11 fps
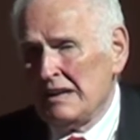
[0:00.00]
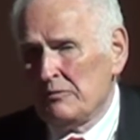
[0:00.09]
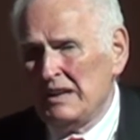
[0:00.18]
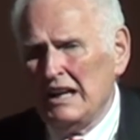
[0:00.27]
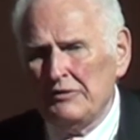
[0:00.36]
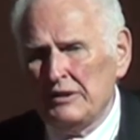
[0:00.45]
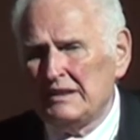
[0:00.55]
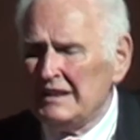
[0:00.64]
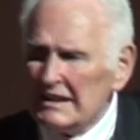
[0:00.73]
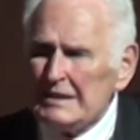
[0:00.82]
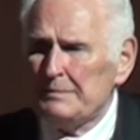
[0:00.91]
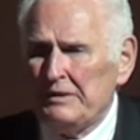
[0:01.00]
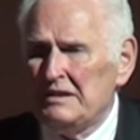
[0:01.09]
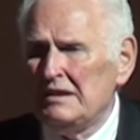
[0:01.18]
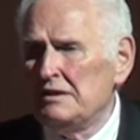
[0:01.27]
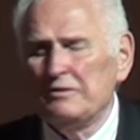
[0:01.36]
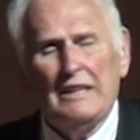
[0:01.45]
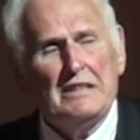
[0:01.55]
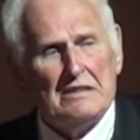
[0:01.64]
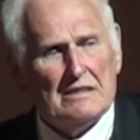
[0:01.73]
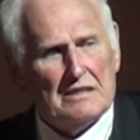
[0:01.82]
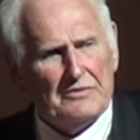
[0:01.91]
We have a desperate
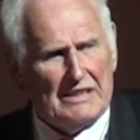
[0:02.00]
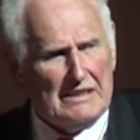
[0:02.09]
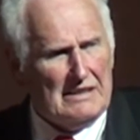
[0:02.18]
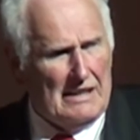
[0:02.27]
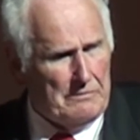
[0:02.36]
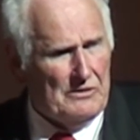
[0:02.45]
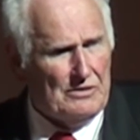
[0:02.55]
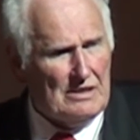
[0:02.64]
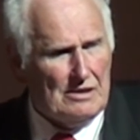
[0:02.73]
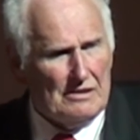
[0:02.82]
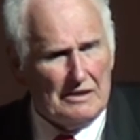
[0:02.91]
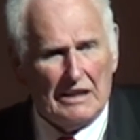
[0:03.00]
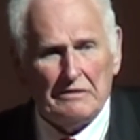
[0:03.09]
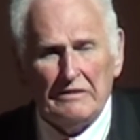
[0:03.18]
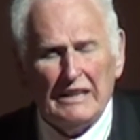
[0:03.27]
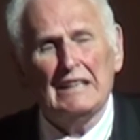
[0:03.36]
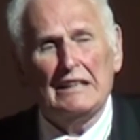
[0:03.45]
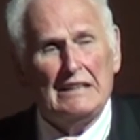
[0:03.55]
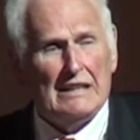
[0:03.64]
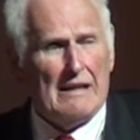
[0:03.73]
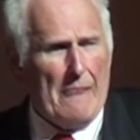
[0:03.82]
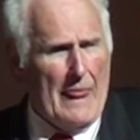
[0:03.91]
situation as far as I'm concerned in
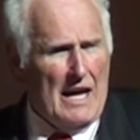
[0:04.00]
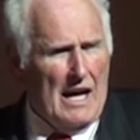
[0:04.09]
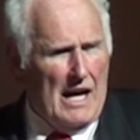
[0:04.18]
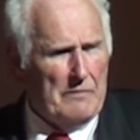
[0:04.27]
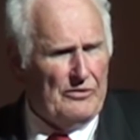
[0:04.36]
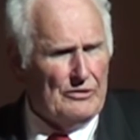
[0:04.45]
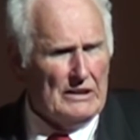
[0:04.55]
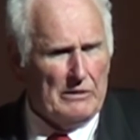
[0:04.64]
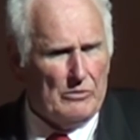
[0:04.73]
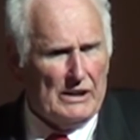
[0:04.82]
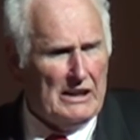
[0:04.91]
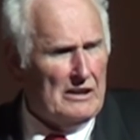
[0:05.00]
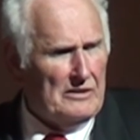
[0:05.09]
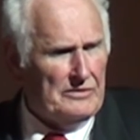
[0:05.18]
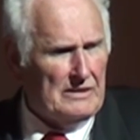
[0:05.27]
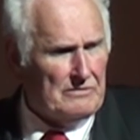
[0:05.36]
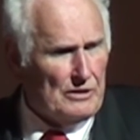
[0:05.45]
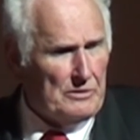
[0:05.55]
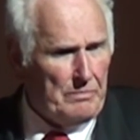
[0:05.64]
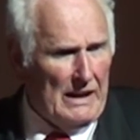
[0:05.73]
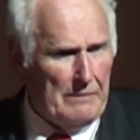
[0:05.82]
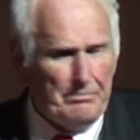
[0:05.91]
reality. I'm fully aware of the
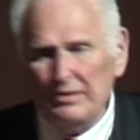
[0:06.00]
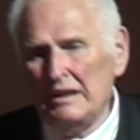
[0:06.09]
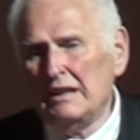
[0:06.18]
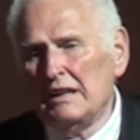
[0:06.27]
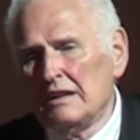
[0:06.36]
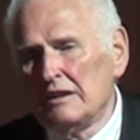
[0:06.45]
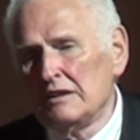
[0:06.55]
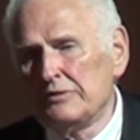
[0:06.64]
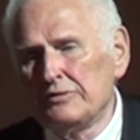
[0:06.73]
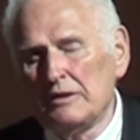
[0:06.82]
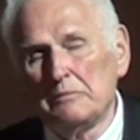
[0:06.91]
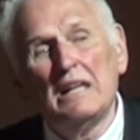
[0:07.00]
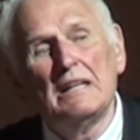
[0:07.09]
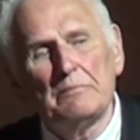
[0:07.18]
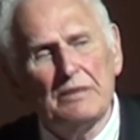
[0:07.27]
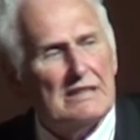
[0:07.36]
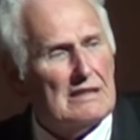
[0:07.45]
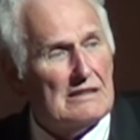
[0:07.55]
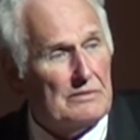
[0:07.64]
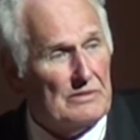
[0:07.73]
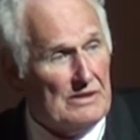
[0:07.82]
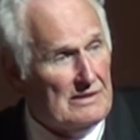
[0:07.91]
road map from
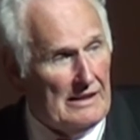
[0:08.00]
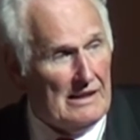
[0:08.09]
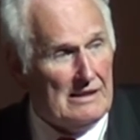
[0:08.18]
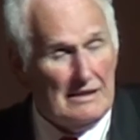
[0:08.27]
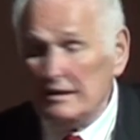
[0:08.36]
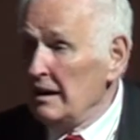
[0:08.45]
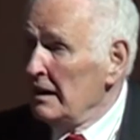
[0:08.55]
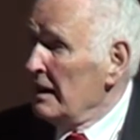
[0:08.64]
Brussels, which is excellent.